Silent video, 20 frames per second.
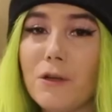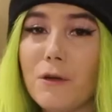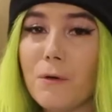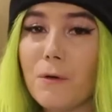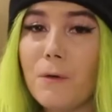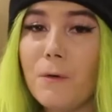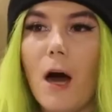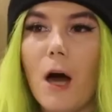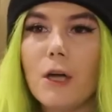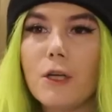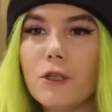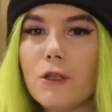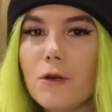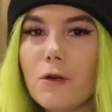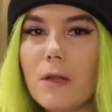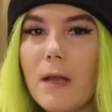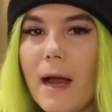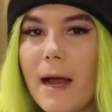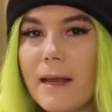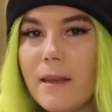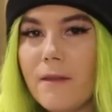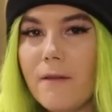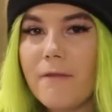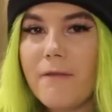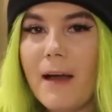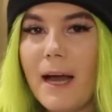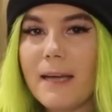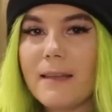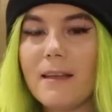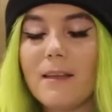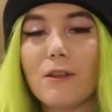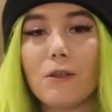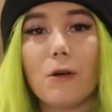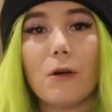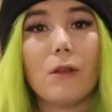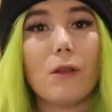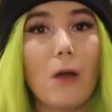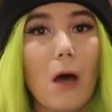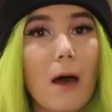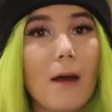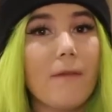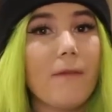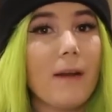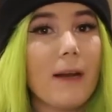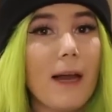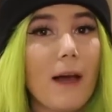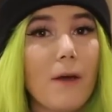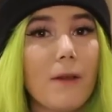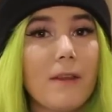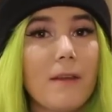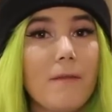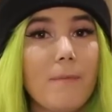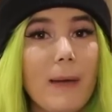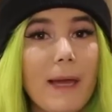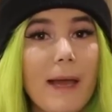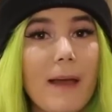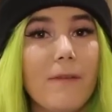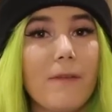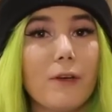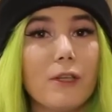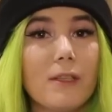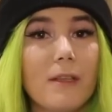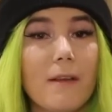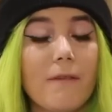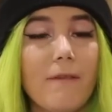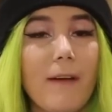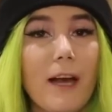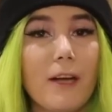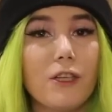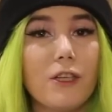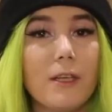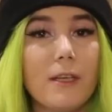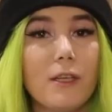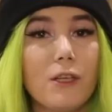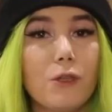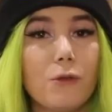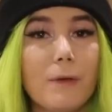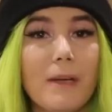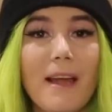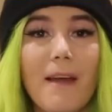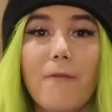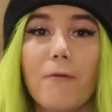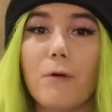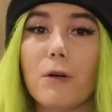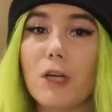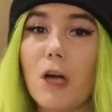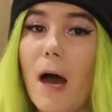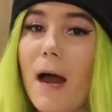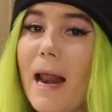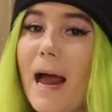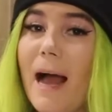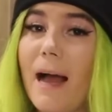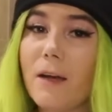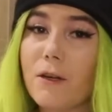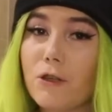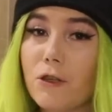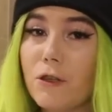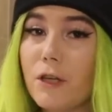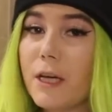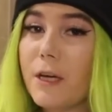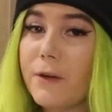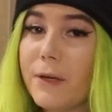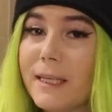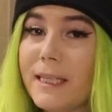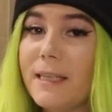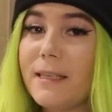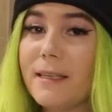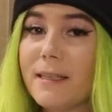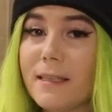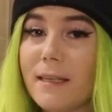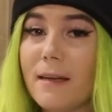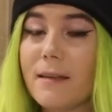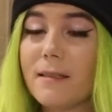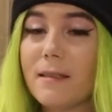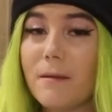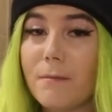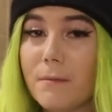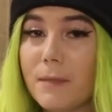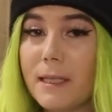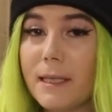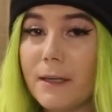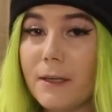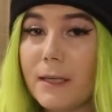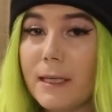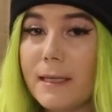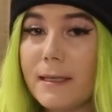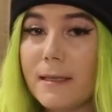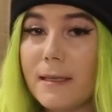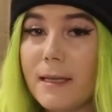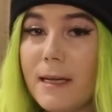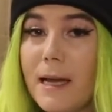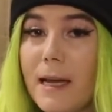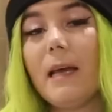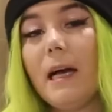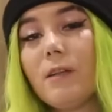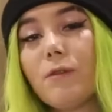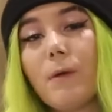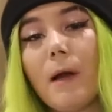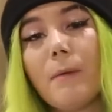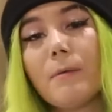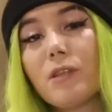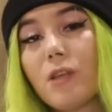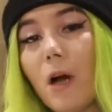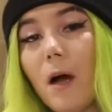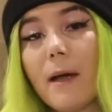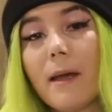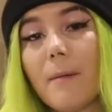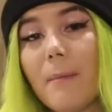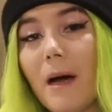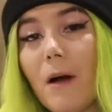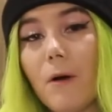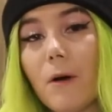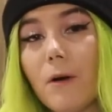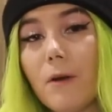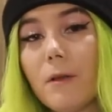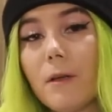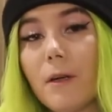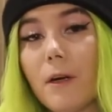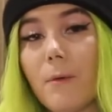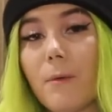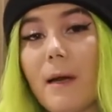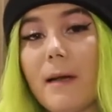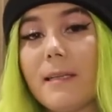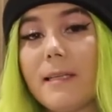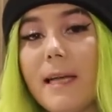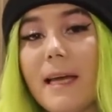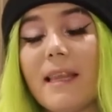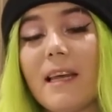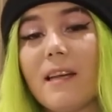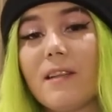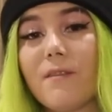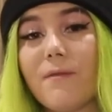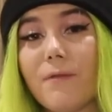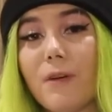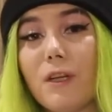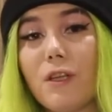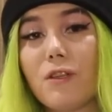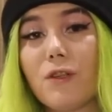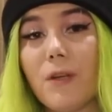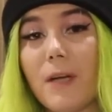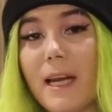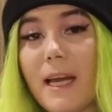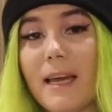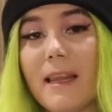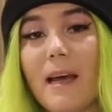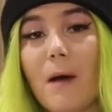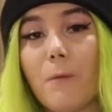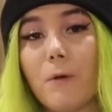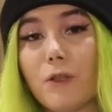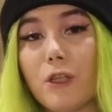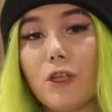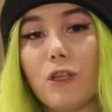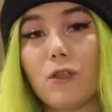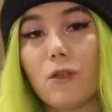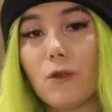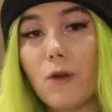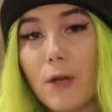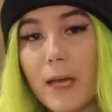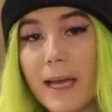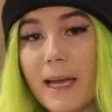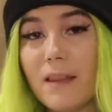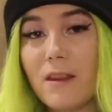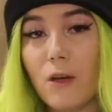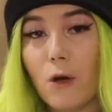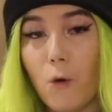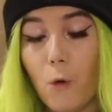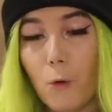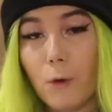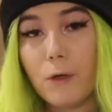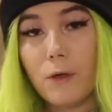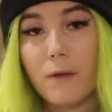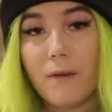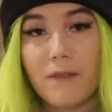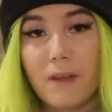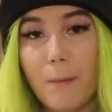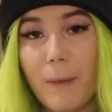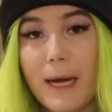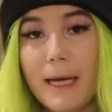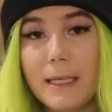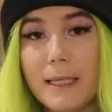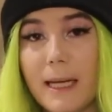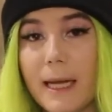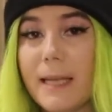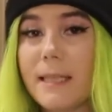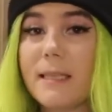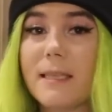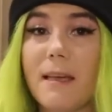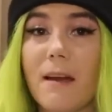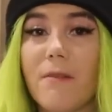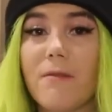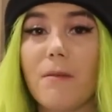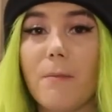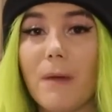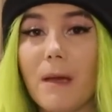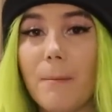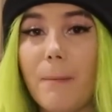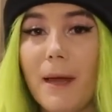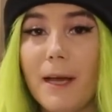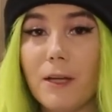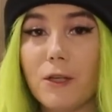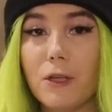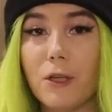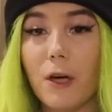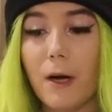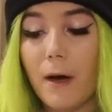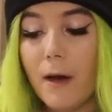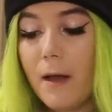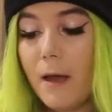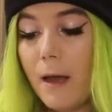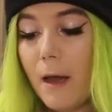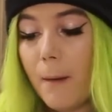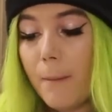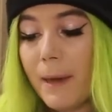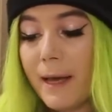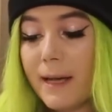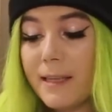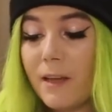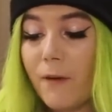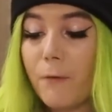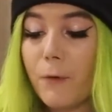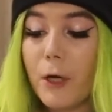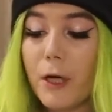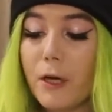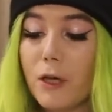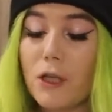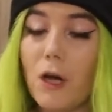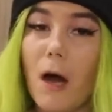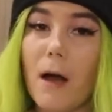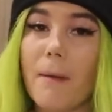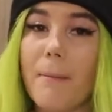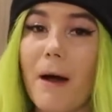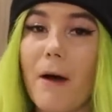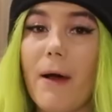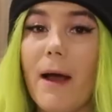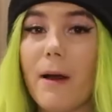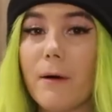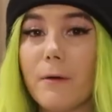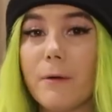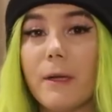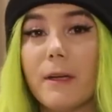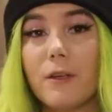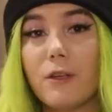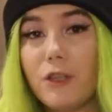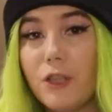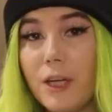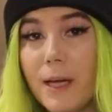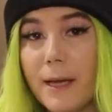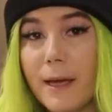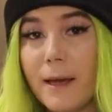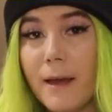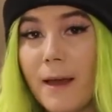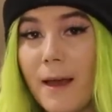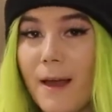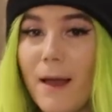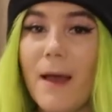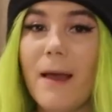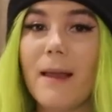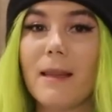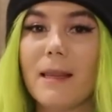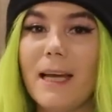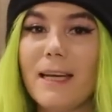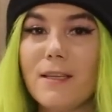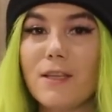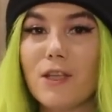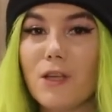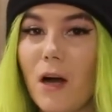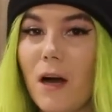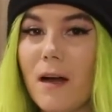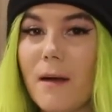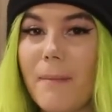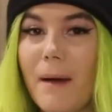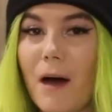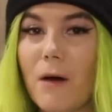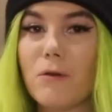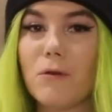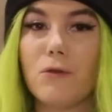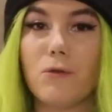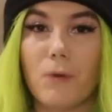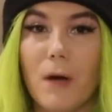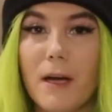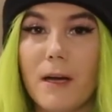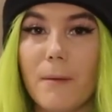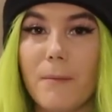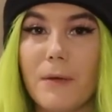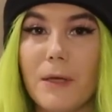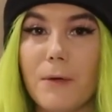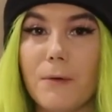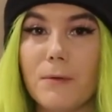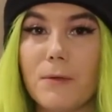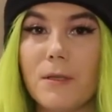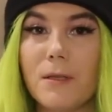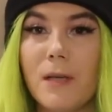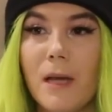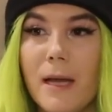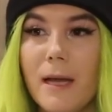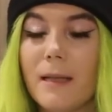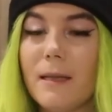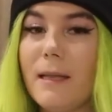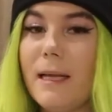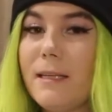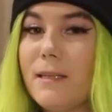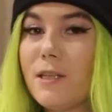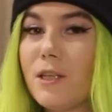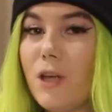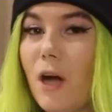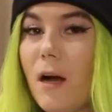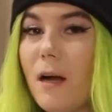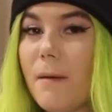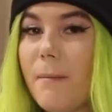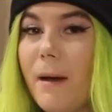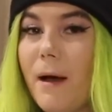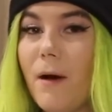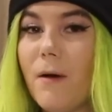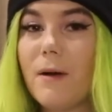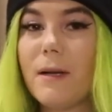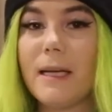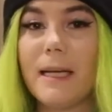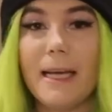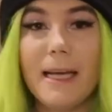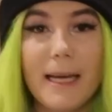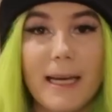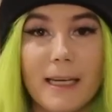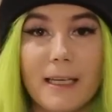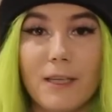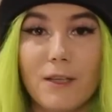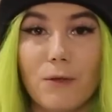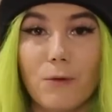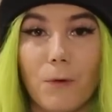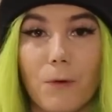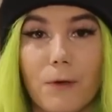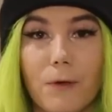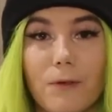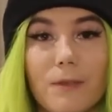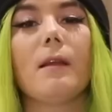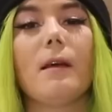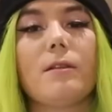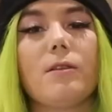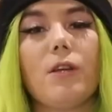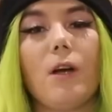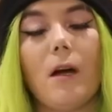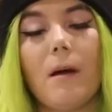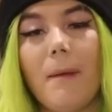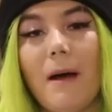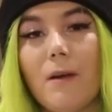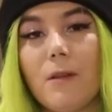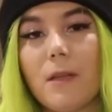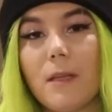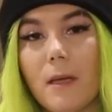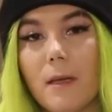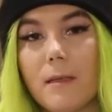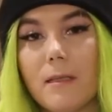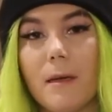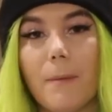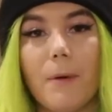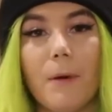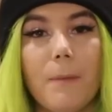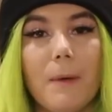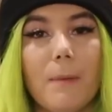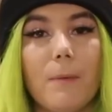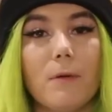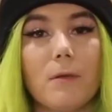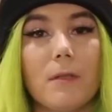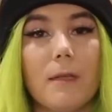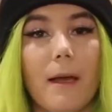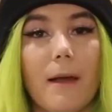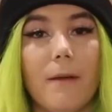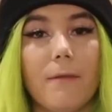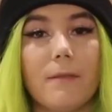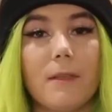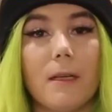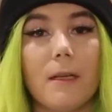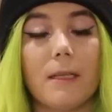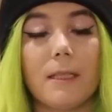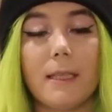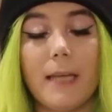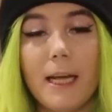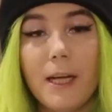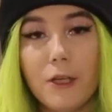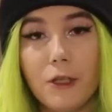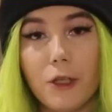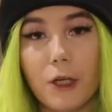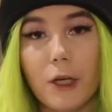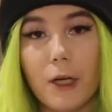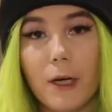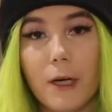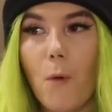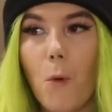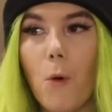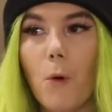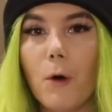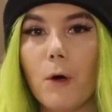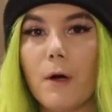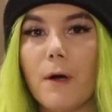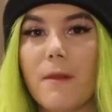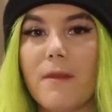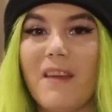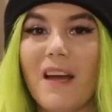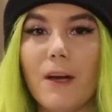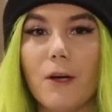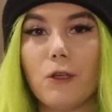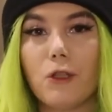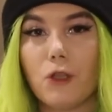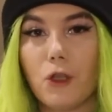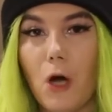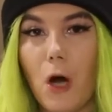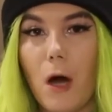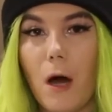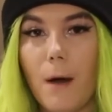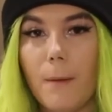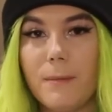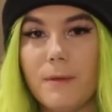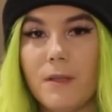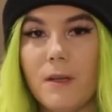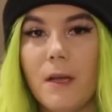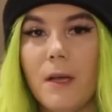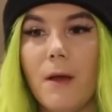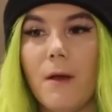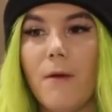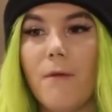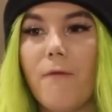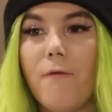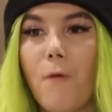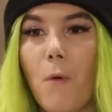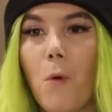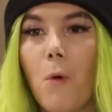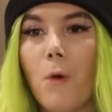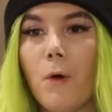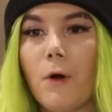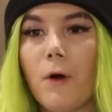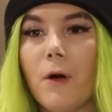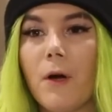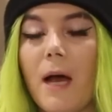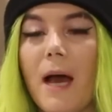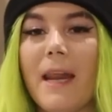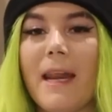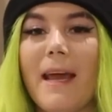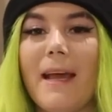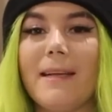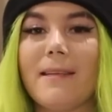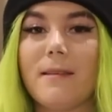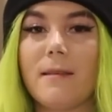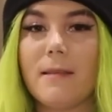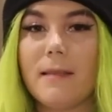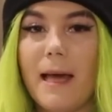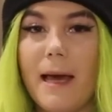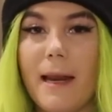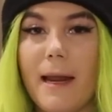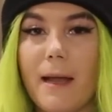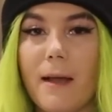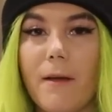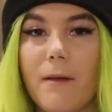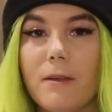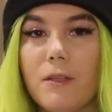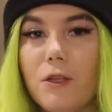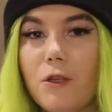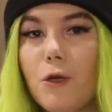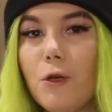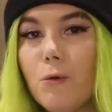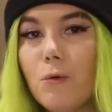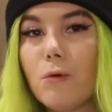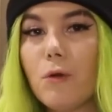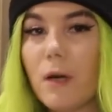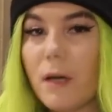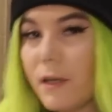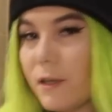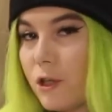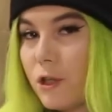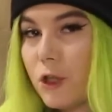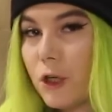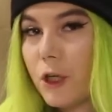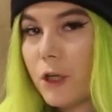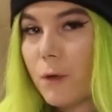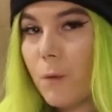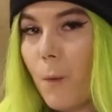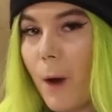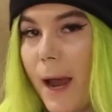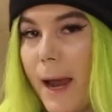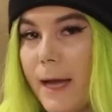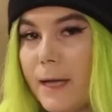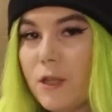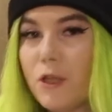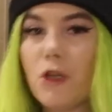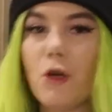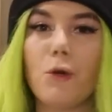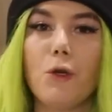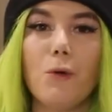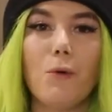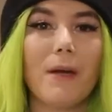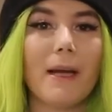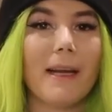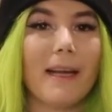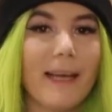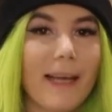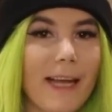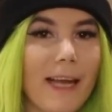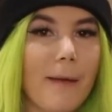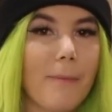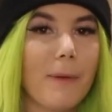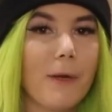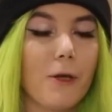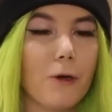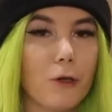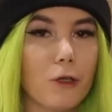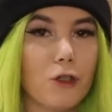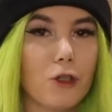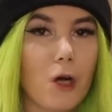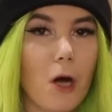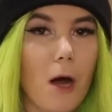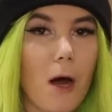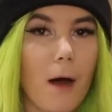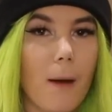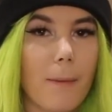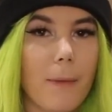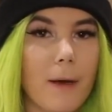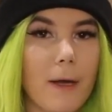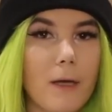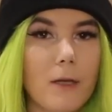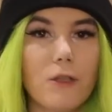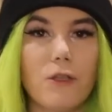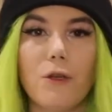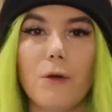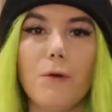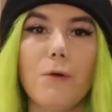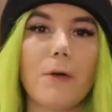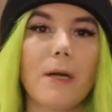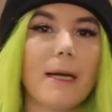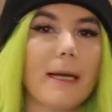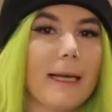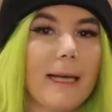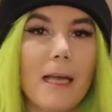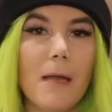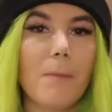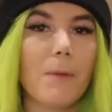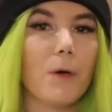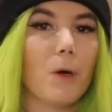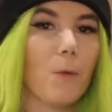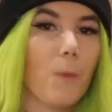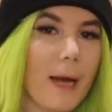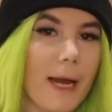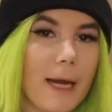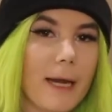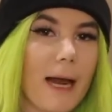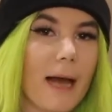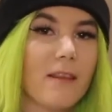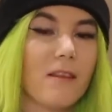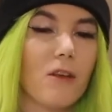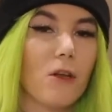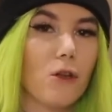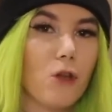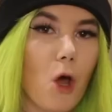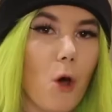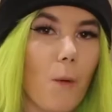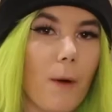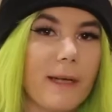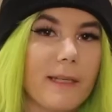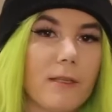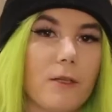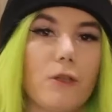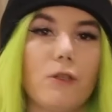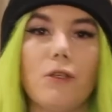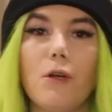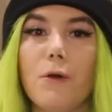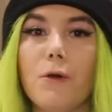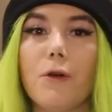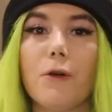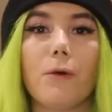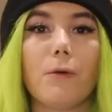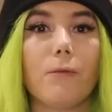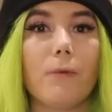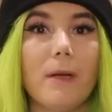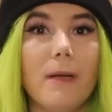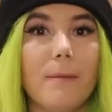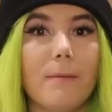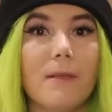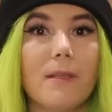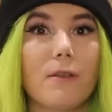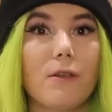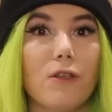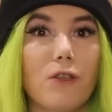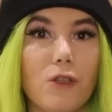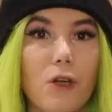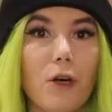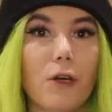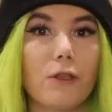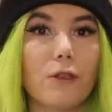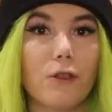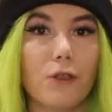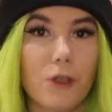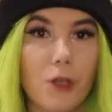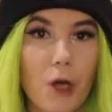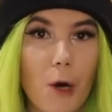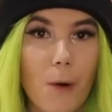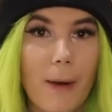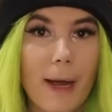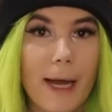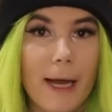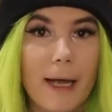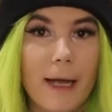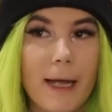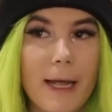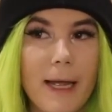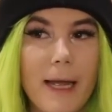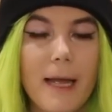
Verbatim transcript: to underline the fact that there are a lot of unhealthy behaviors in the fashion industry if we're not actually going to discuss them seriously? That's what I was talking about earlier when I say that it's frustrating and that we're just looking at the corner of the painting instead of the big picture. Because if we're going to talk about heroin chic, Let's talk about drug abuse. Let's talk about eating disorders. Let's talk about things that put people's lives in danger for their jobs, for an aesthetic, to look a certain way so you can keep your job, so you can keep your weight at the lowest, so your ribs start showing.